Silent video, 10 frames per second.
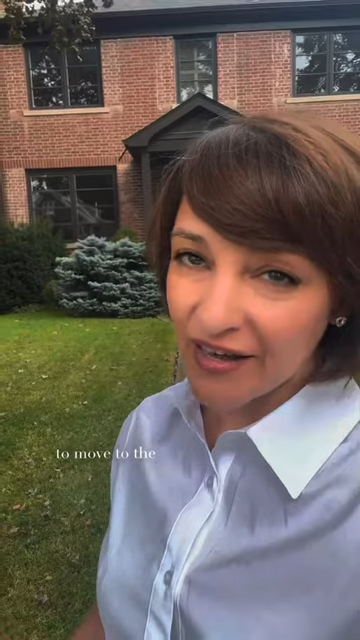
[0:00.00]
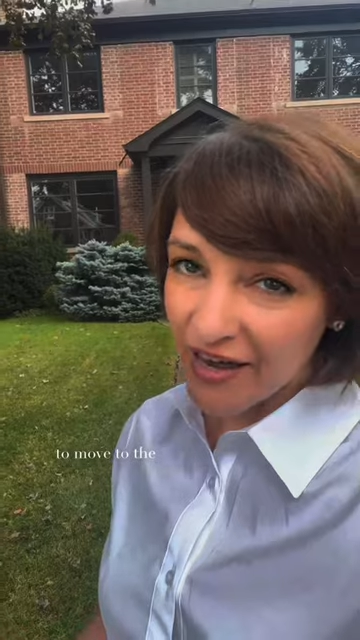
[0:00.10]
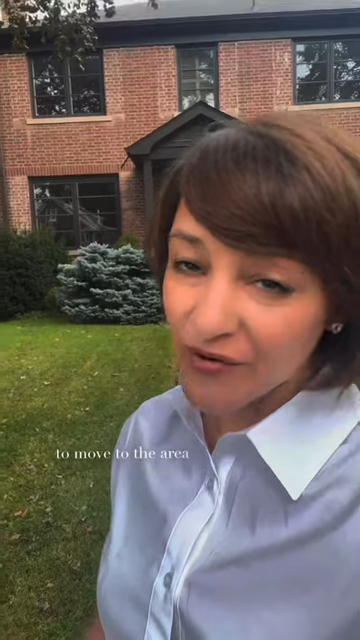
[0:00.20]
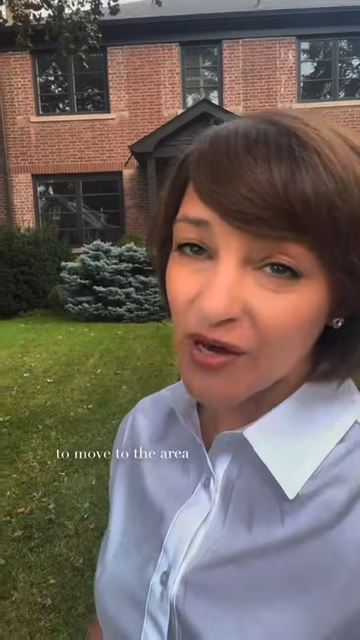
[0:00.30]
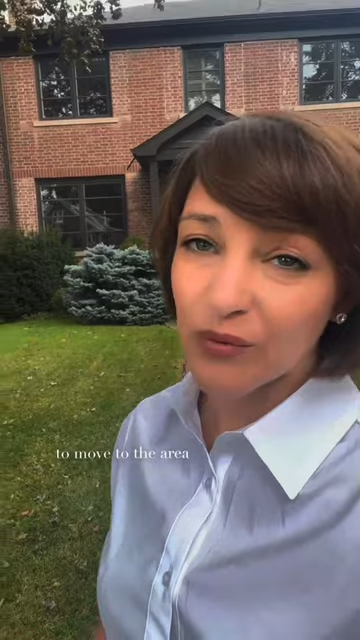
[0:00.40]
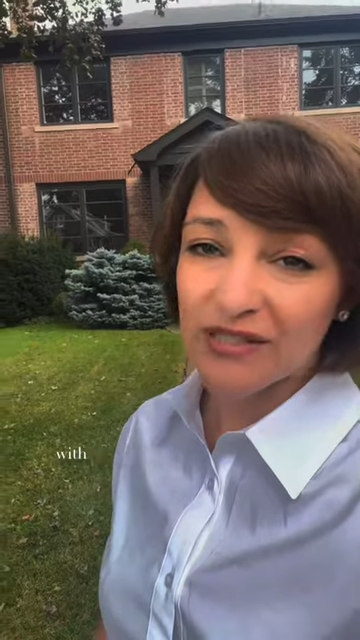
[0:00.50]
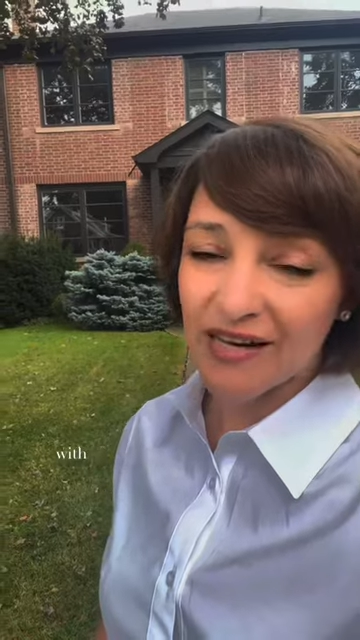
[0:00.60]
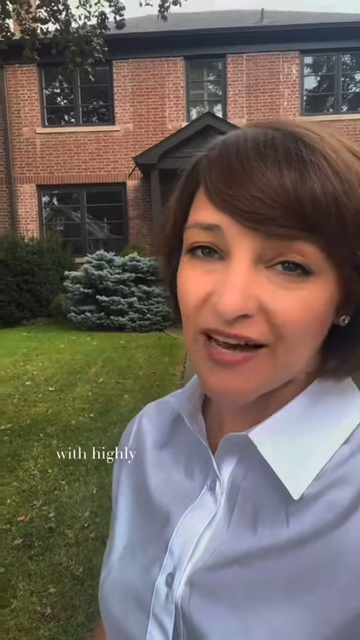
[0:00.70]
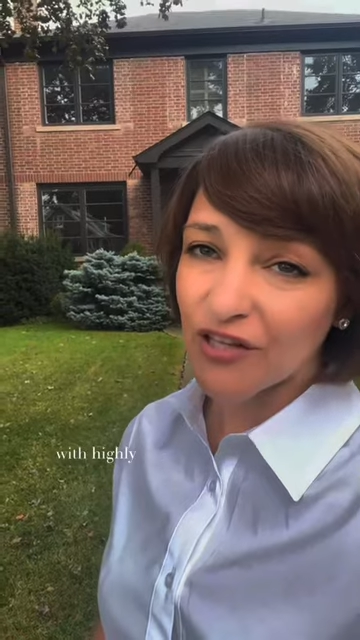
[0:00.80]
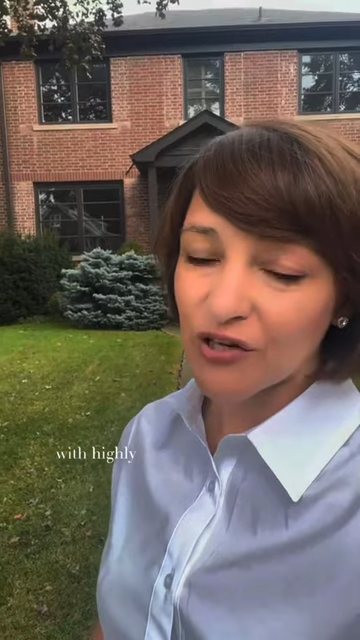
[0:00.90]
area with
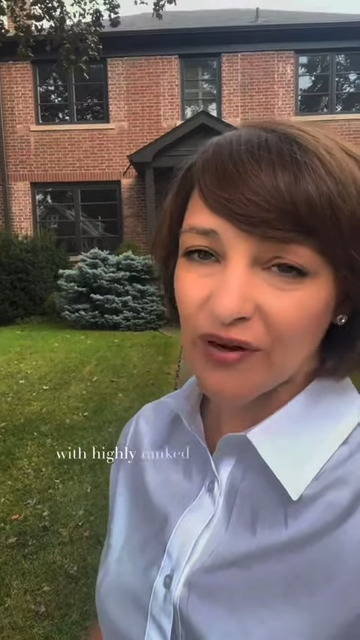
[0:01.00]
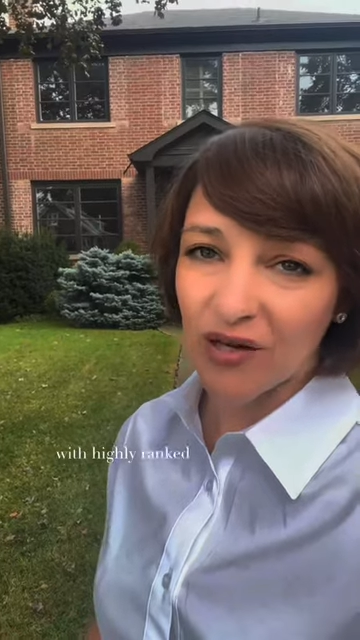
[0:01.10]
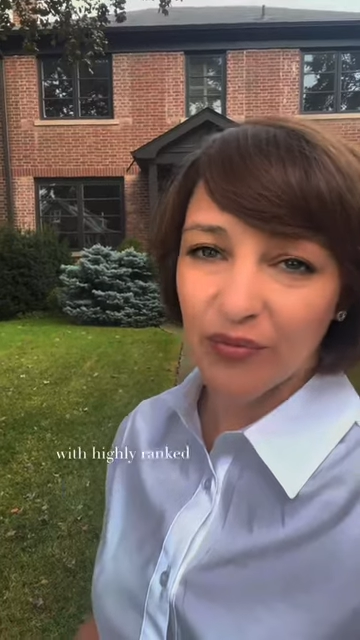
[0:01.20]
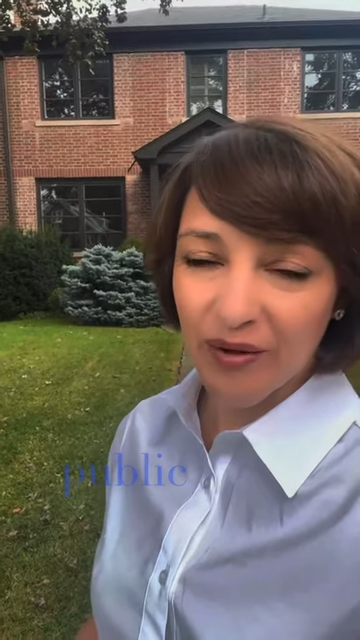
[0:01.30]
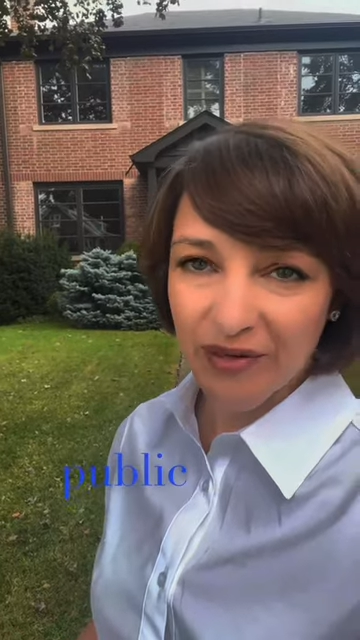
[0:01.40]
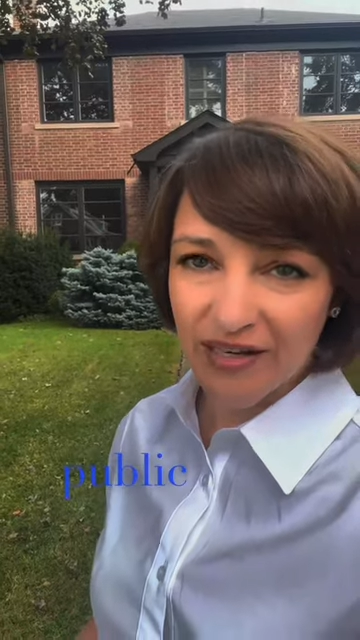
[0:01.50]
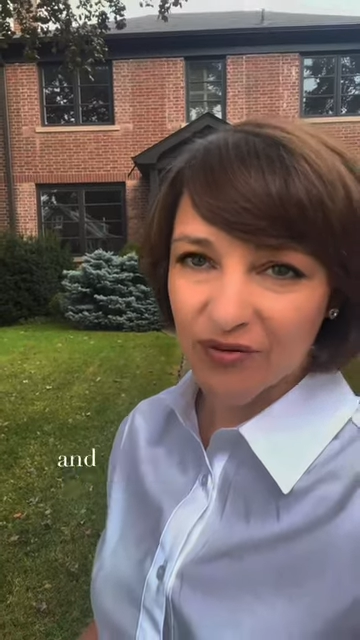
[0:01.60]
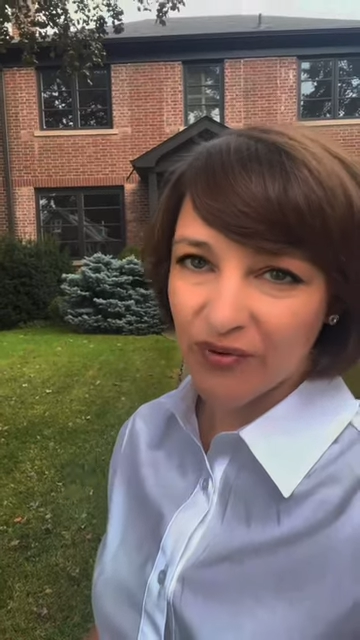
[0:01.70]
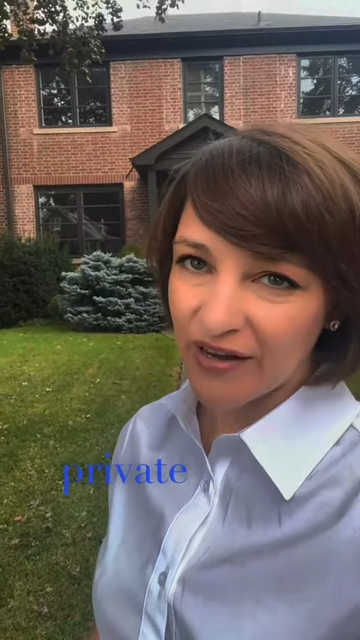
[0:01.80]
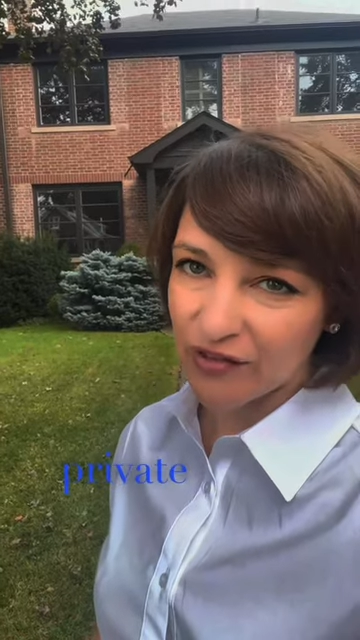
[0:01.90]
highly ranked public
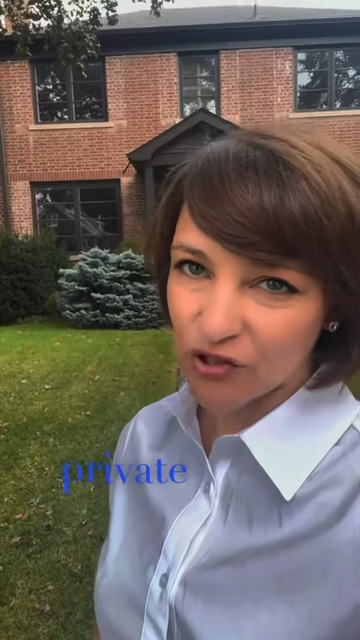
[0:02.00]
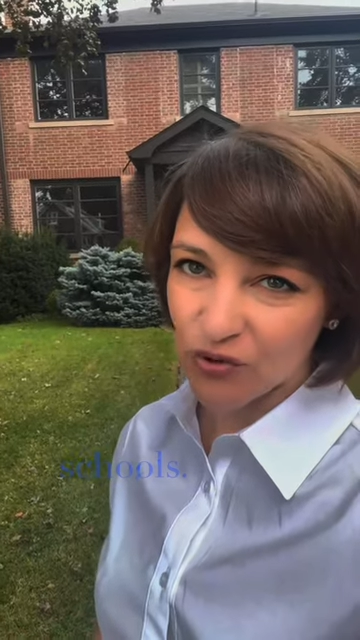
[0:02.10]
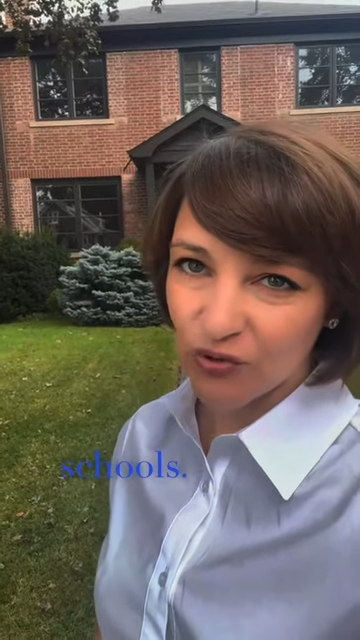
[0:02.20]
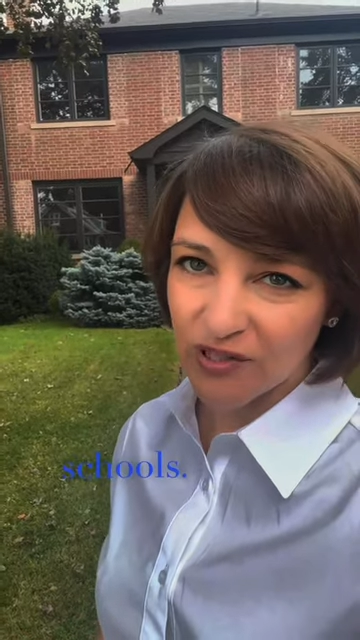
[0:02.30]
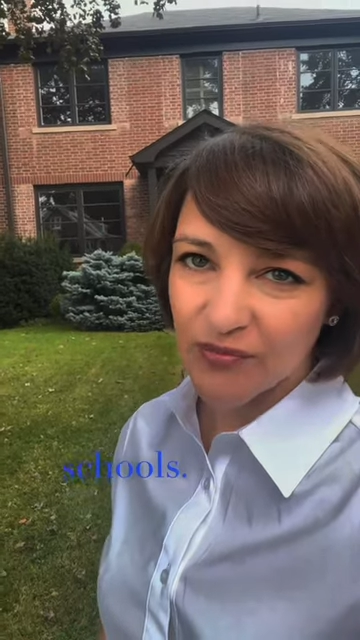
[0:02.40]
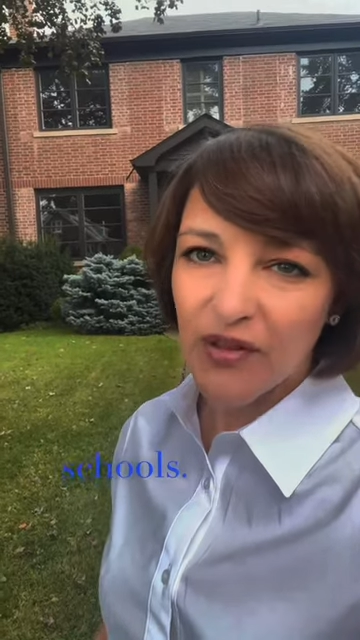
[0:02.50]
and private schools.